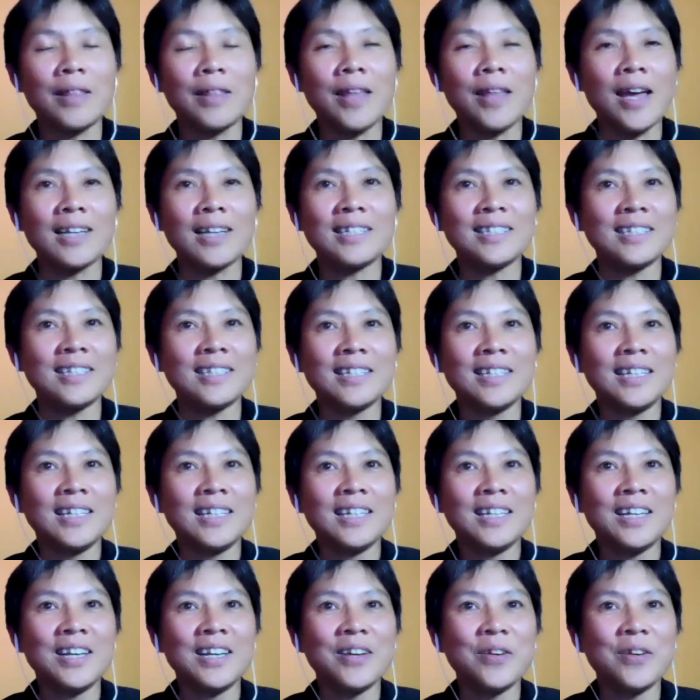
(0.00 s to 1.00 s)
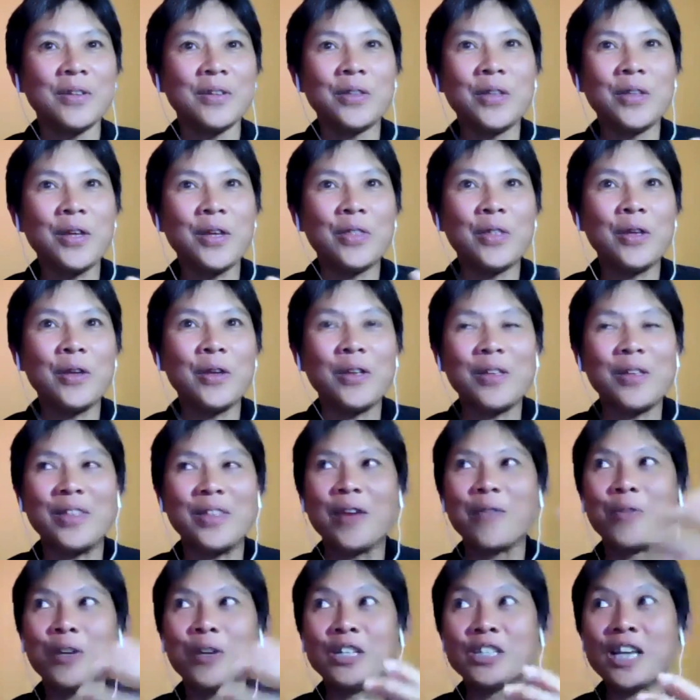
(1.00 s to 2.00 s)
by that, and
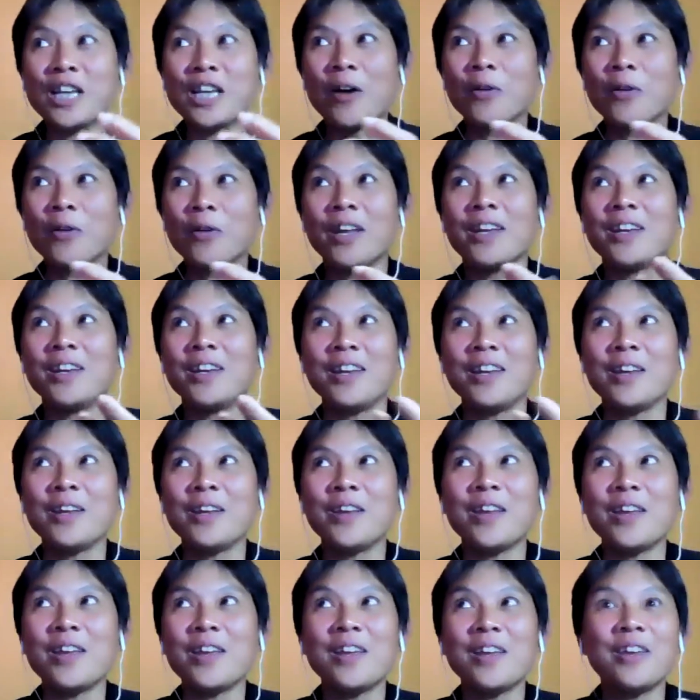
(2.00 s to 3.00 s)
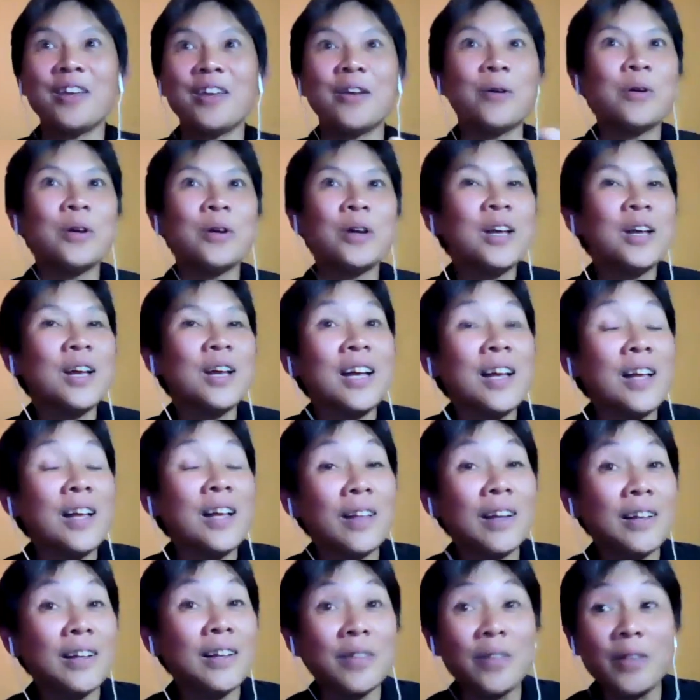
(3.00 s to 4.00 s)
they reach out, and
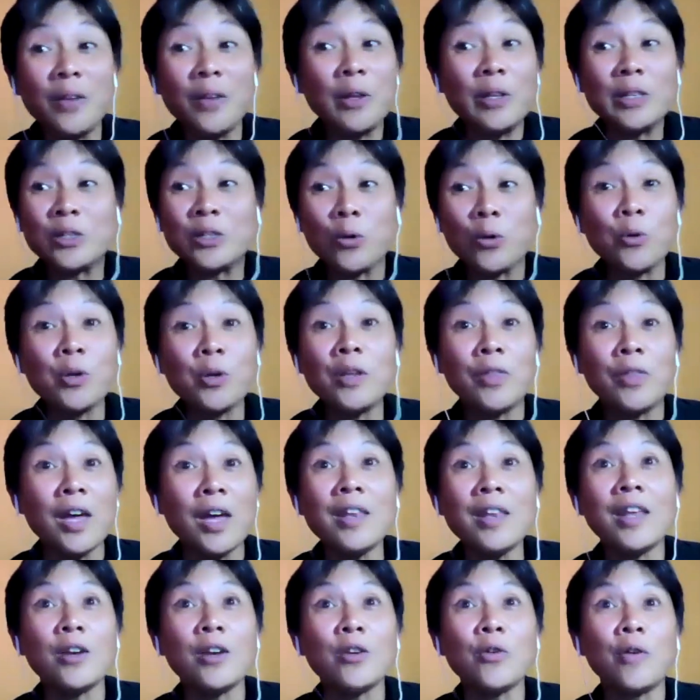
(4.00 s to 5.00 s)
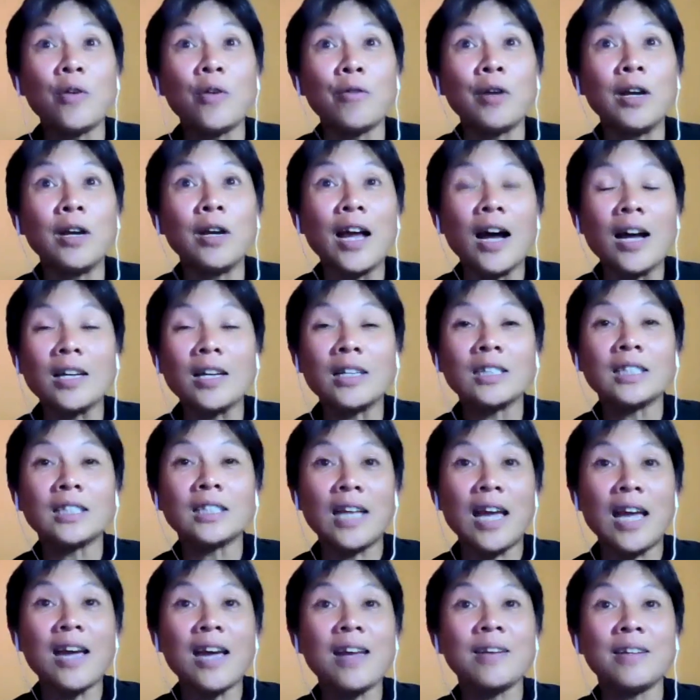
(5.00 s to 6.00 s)
it's only then that you really
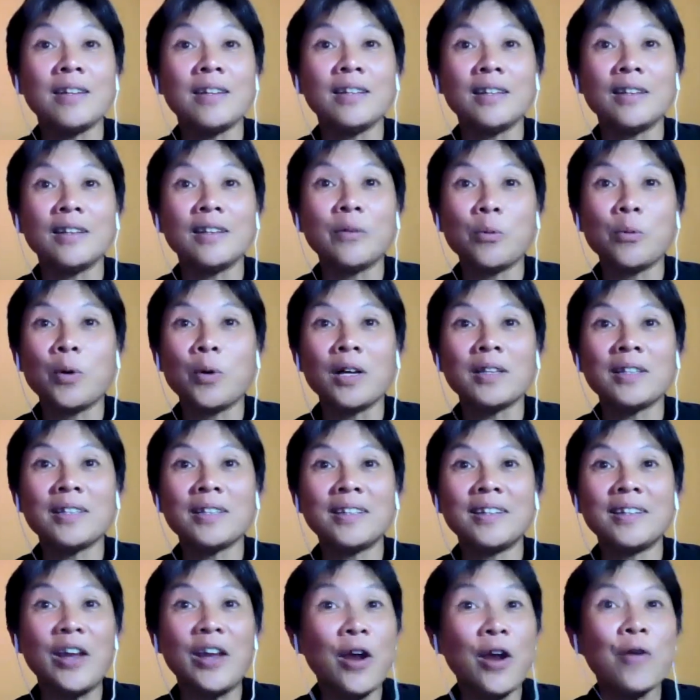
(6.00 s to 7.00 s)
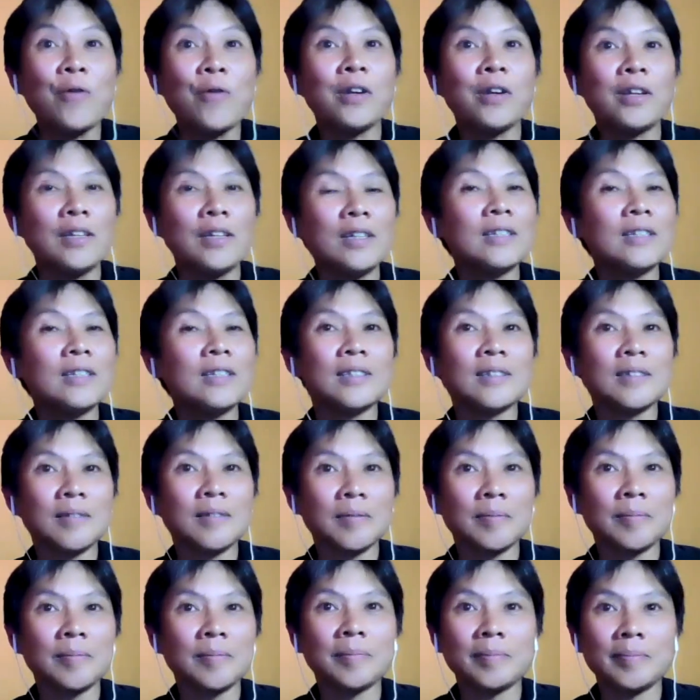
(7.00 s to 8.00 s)
understand what caring is.
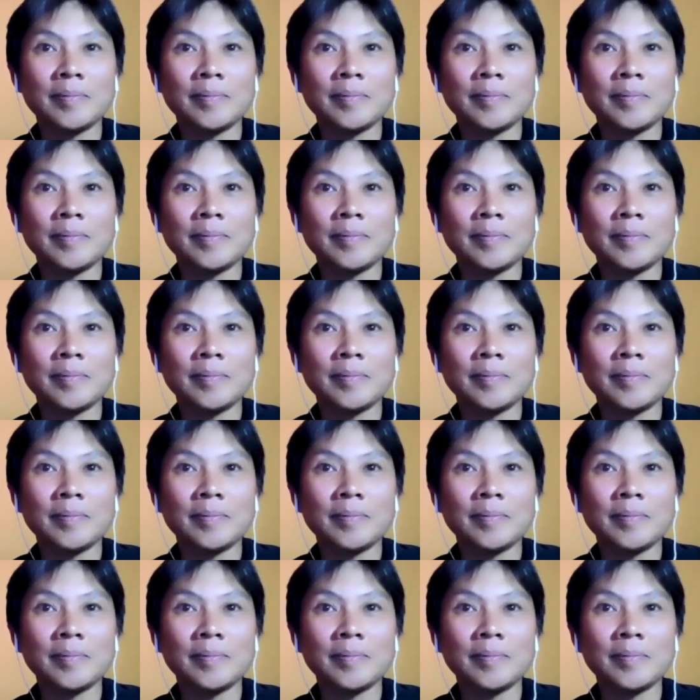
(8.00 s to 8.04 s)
